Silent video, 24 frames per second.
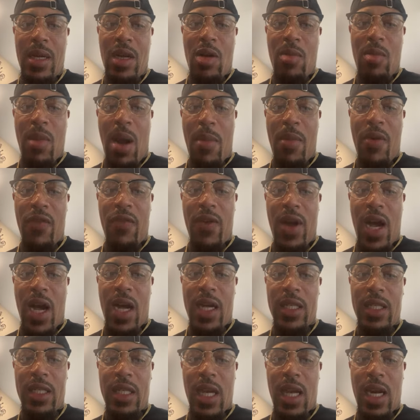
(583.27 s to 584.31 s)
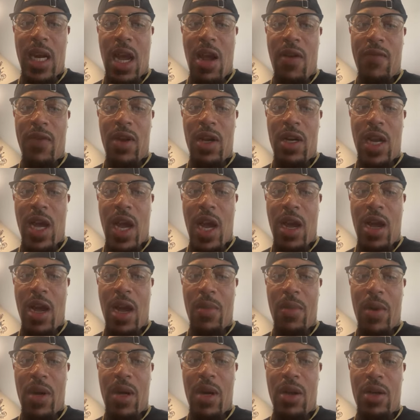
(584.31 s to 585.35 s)
Mama Fire said, life for life,
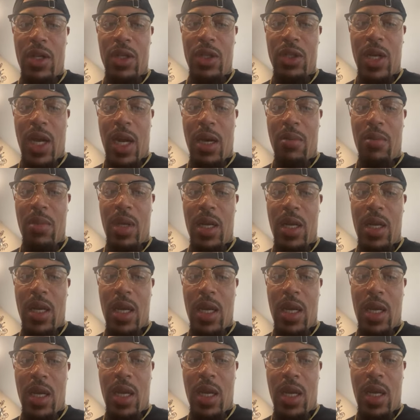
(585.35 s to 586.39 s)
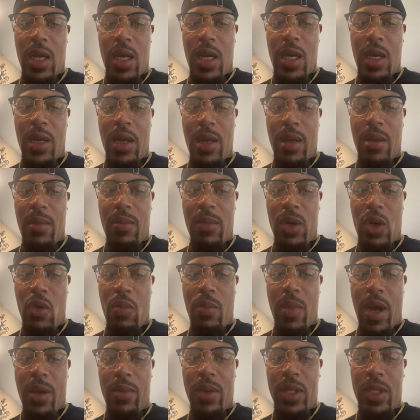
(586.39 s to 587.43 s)
I'm going to try to be good. Blue
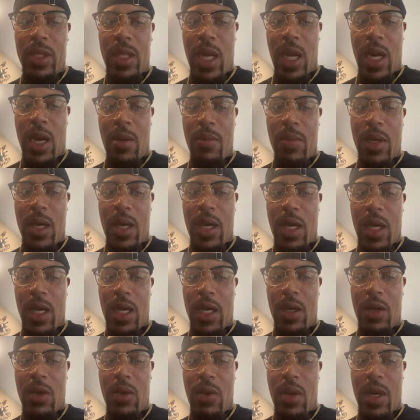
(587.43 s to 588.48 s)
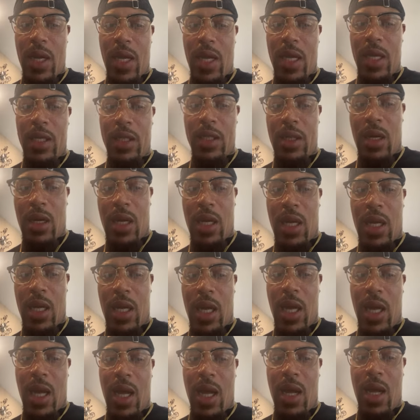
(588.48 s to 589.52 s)
Baby said, I'm cooking and doing an Easter hood
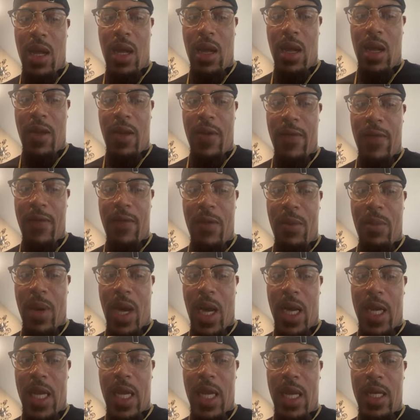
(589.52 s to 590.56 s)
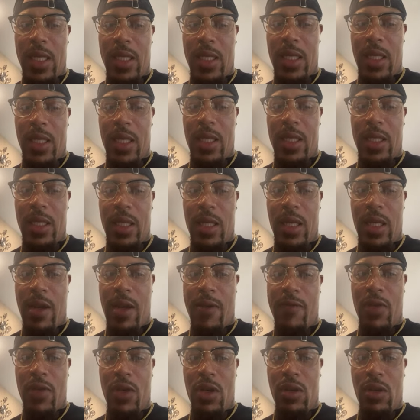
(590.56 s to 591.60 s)
egg hunt for my kids and niece and
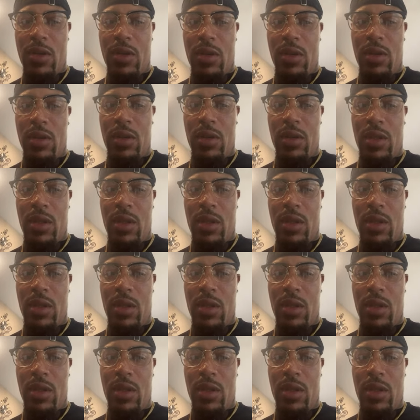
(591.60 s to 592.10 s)
nephews.